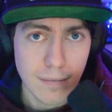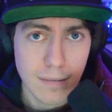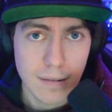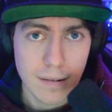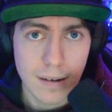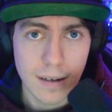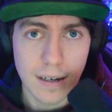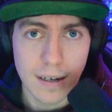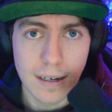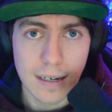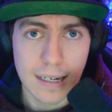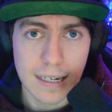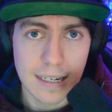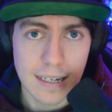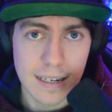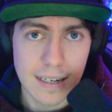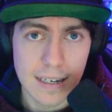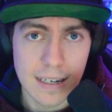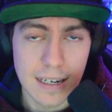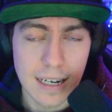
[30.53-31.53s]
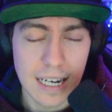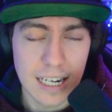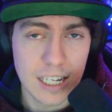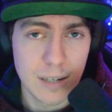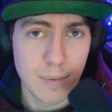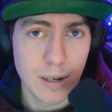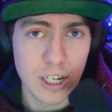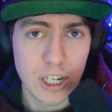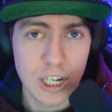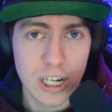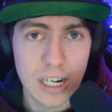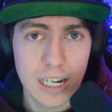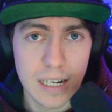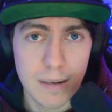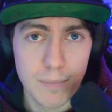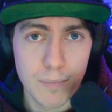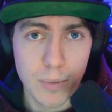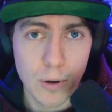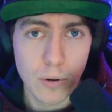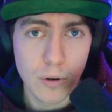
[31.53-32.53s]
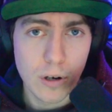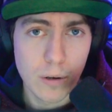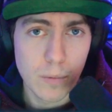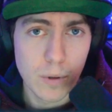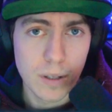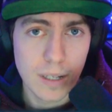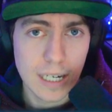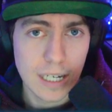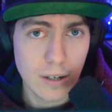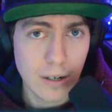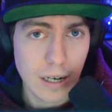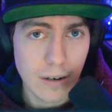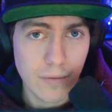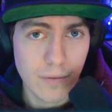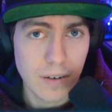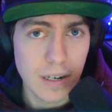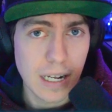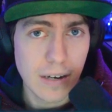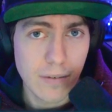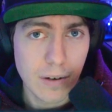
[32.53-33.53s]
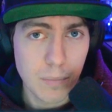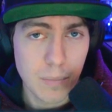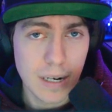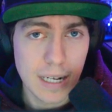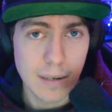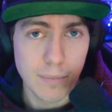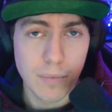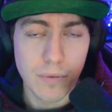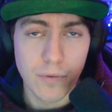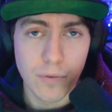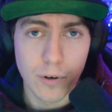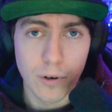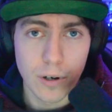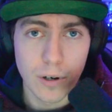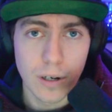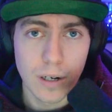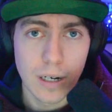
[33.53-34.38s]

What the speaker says: And especially Pokemon that you have never played before,